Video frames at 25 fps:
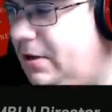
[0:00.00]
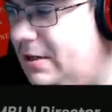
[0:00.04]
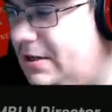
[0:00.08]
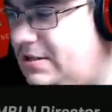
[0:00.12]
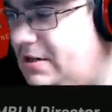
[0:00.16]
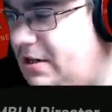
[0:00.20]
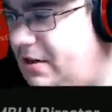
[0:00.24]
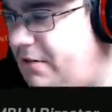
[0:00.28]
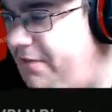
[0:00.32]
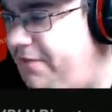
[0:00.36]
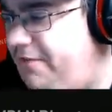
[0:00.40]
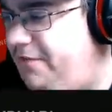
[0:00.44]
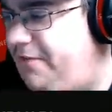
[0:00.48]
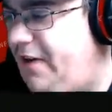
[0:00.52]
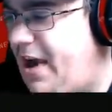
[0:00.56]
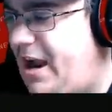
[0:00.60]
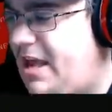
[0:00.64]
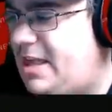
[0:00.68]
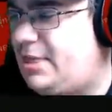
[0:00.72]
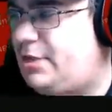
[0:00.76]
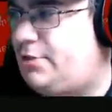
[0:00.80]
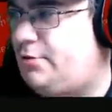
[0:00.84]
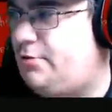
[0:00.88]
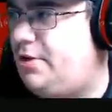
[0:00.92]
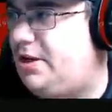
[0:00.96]
and he's going to
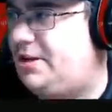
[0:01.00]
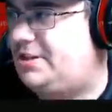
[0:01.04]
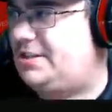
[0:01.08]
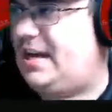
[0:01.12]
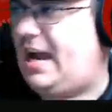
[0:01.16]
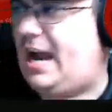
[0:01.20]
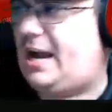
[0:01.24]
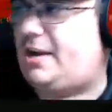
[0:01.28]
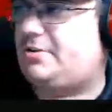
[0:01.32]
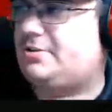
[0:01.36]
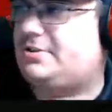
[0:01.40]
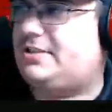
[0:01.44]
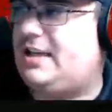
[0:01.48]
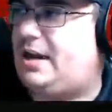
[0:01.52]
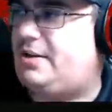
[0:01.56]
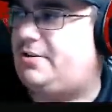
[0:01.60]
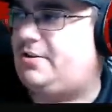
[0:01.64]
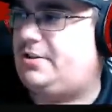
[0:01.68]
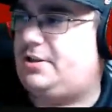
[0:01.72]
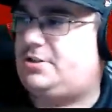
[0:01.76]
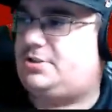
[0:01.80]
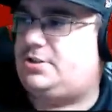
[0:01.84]
fight through the tackle down to the